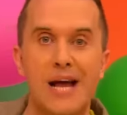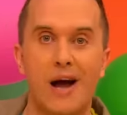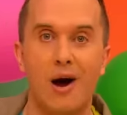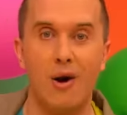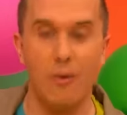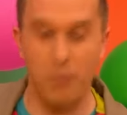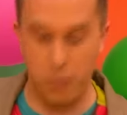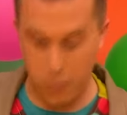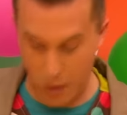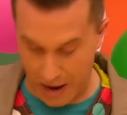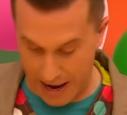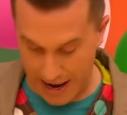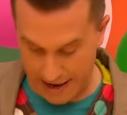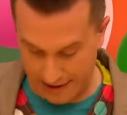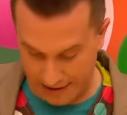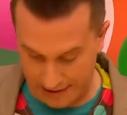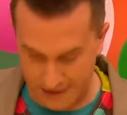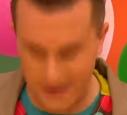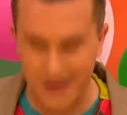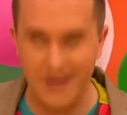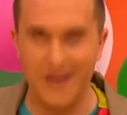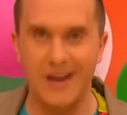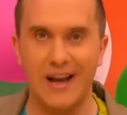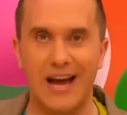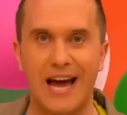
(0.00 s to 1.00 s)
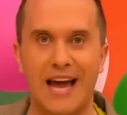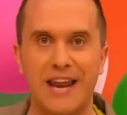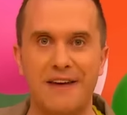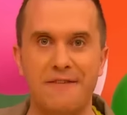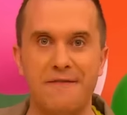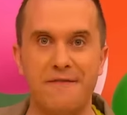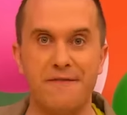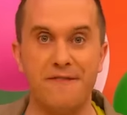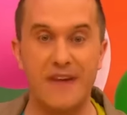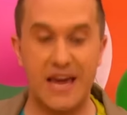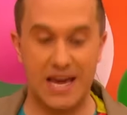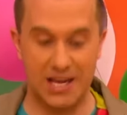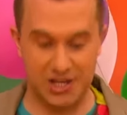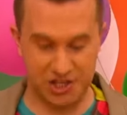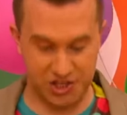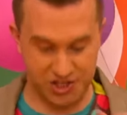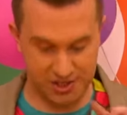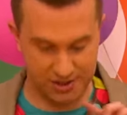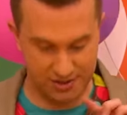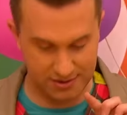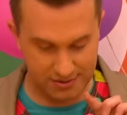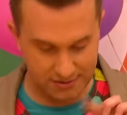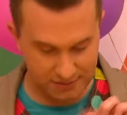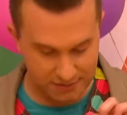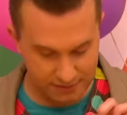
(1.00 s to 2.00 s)
old whale and a fish.
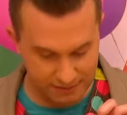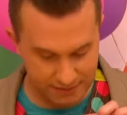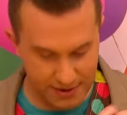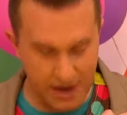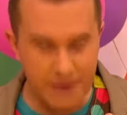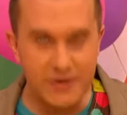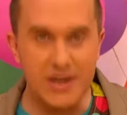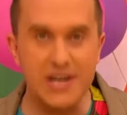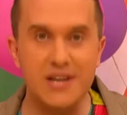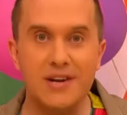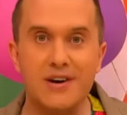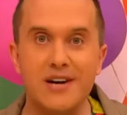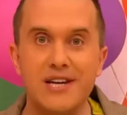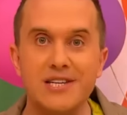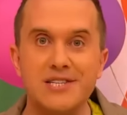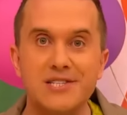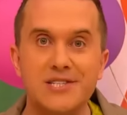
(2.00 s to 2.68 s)
Very nice